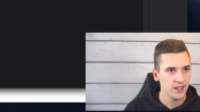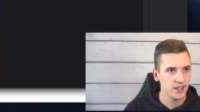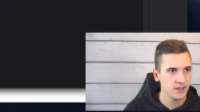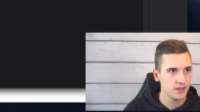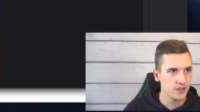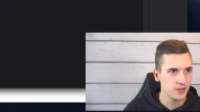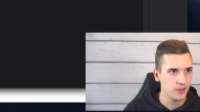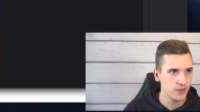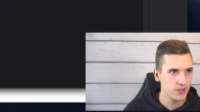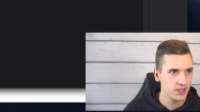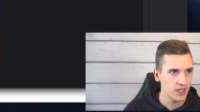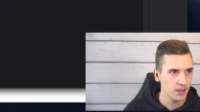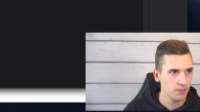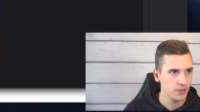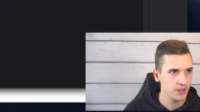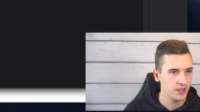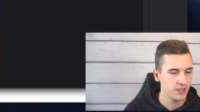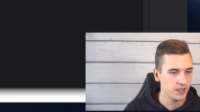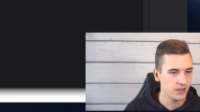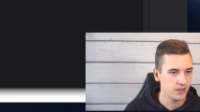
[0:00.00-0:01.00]
into
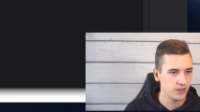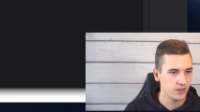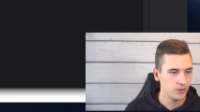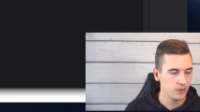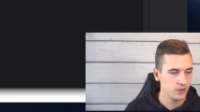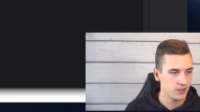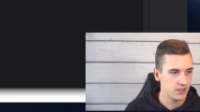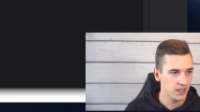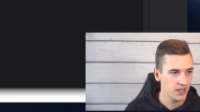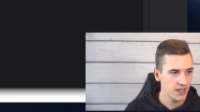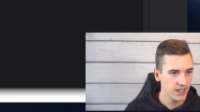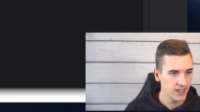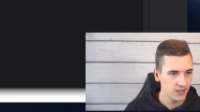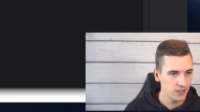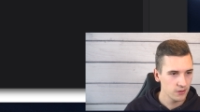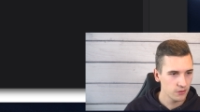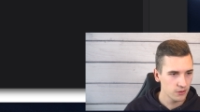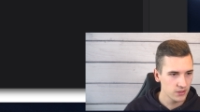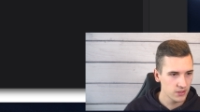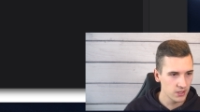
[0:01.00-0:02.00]
Zeplin is to
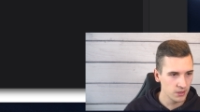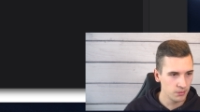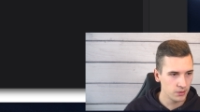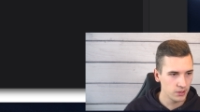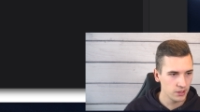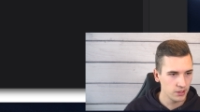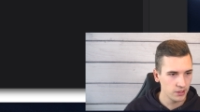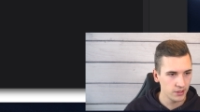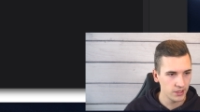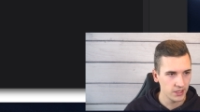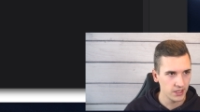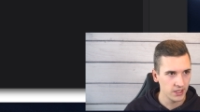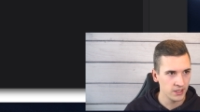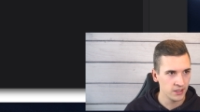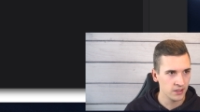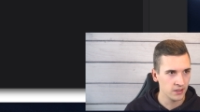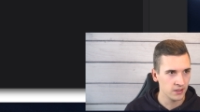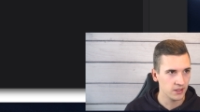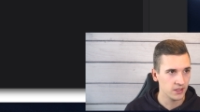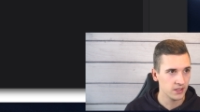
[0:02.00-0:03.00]
select your symbol
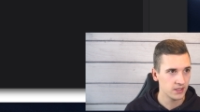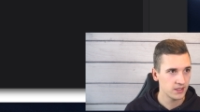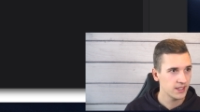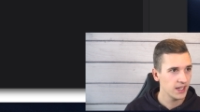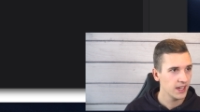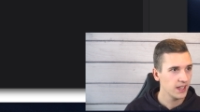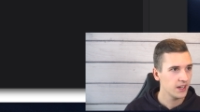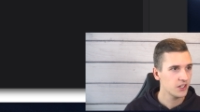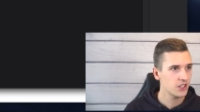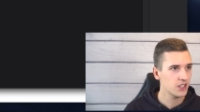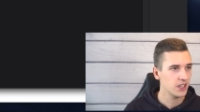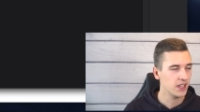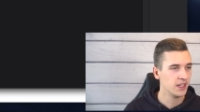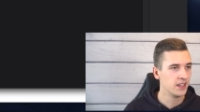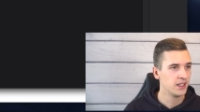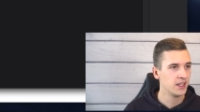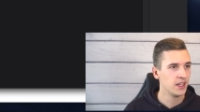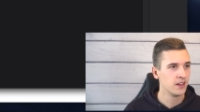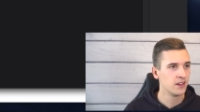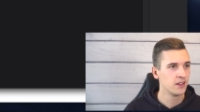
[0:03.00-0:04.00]
in Sketch
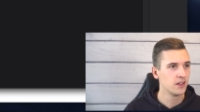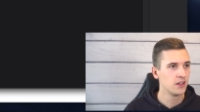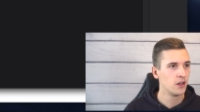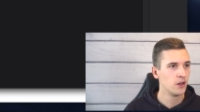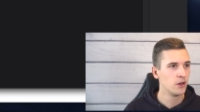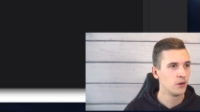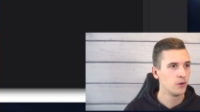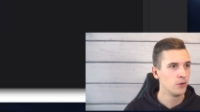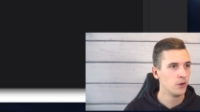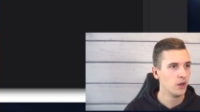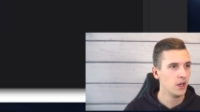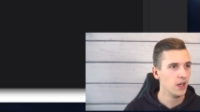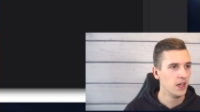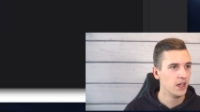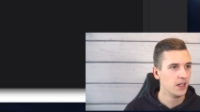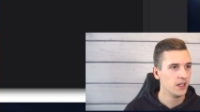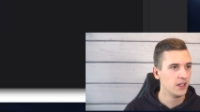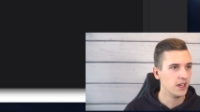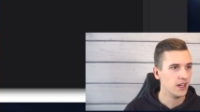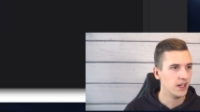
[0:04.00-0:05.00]
and then go
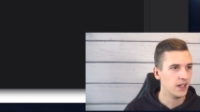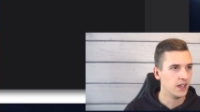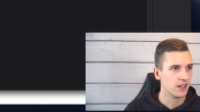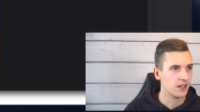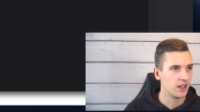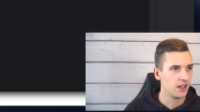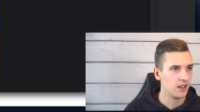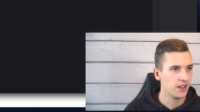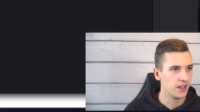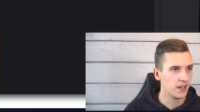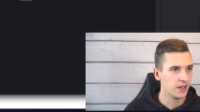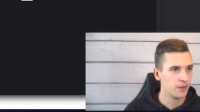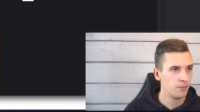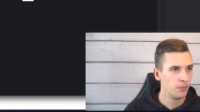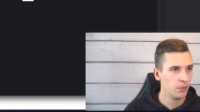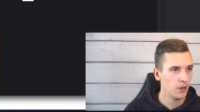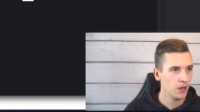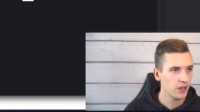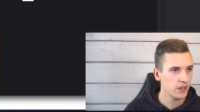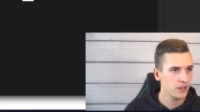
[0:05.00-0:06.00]
and click
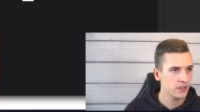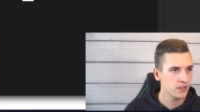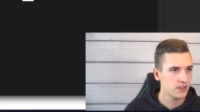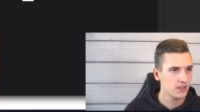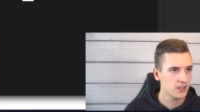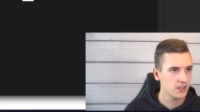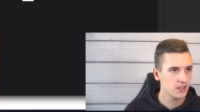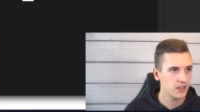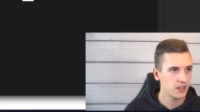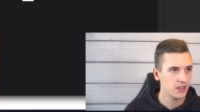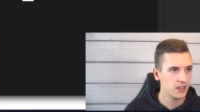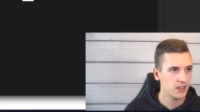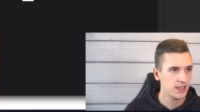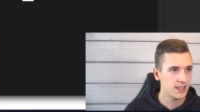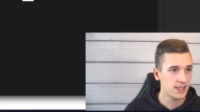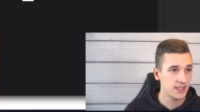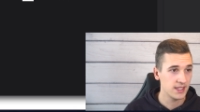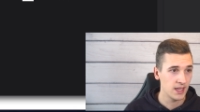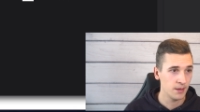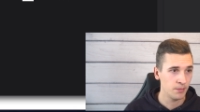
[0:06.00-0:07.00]
Plugins,
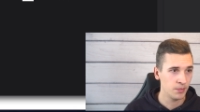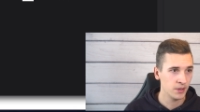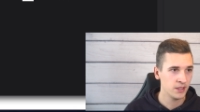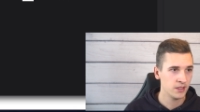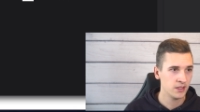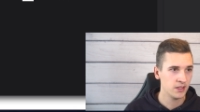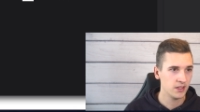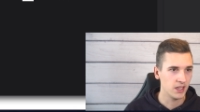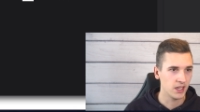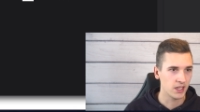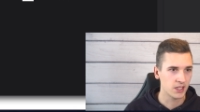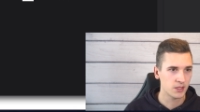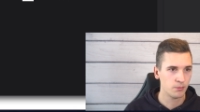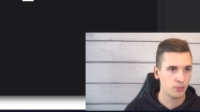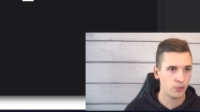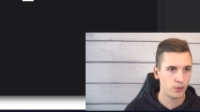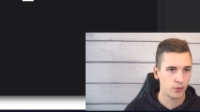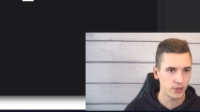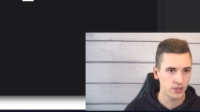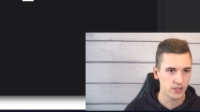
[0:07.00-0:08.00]
Zeplin,
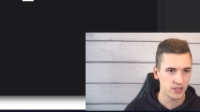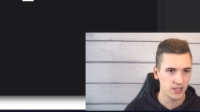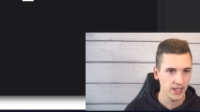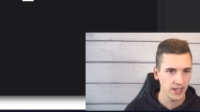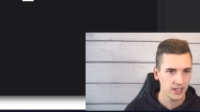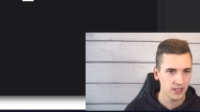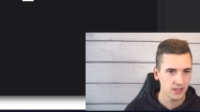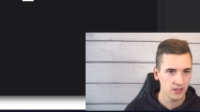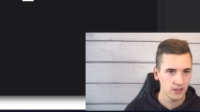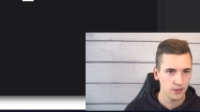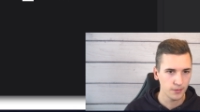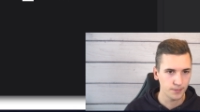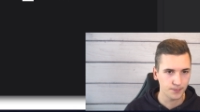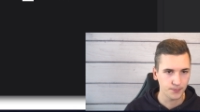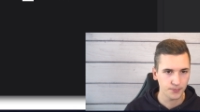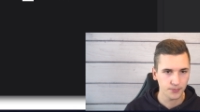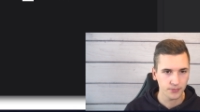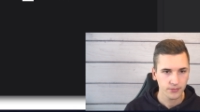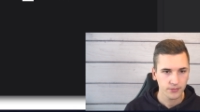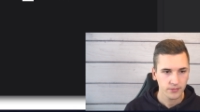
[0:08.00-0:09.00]
Export Selected,
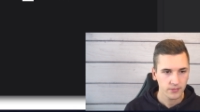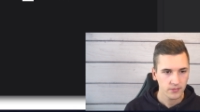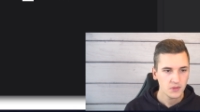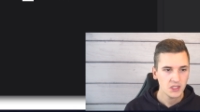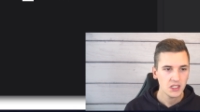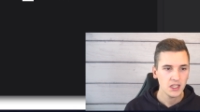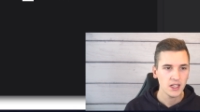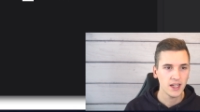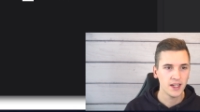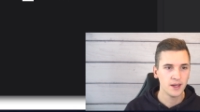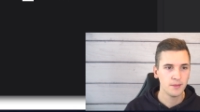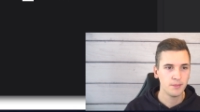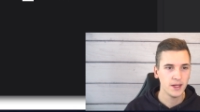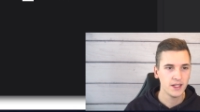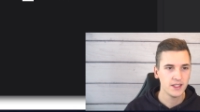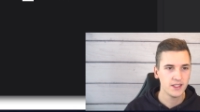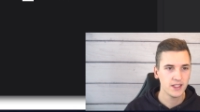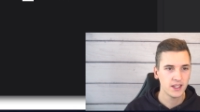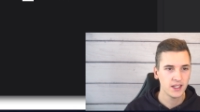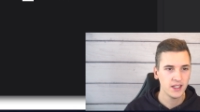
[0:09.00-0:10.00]
and
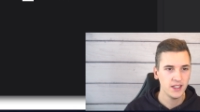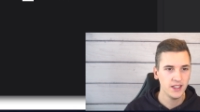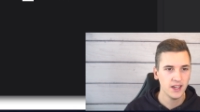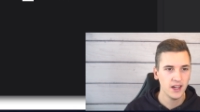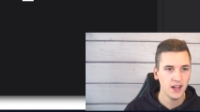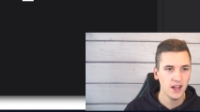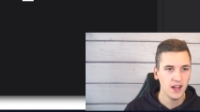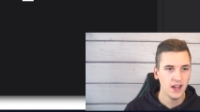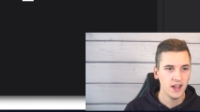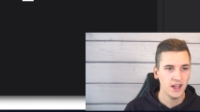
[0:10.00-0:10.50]
basically